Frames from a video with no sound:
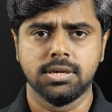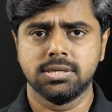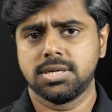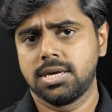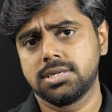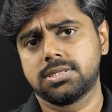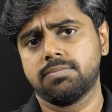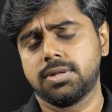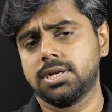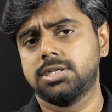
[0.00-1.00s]
Say
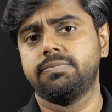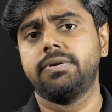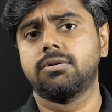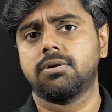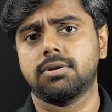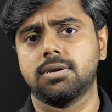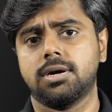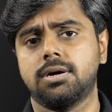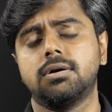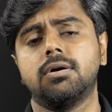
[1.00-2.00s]
something that is built on
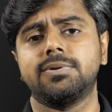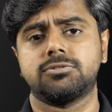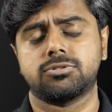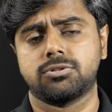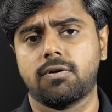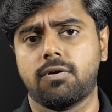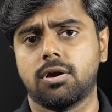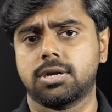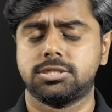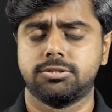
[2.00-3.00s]
open source
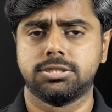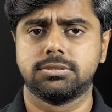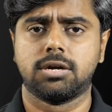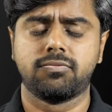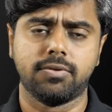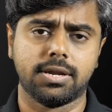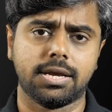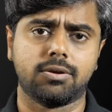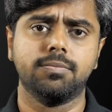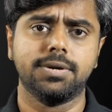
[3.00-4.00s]
orchestration software
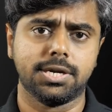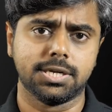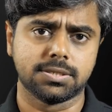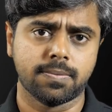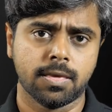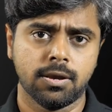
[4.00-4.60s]
like Kubernetes.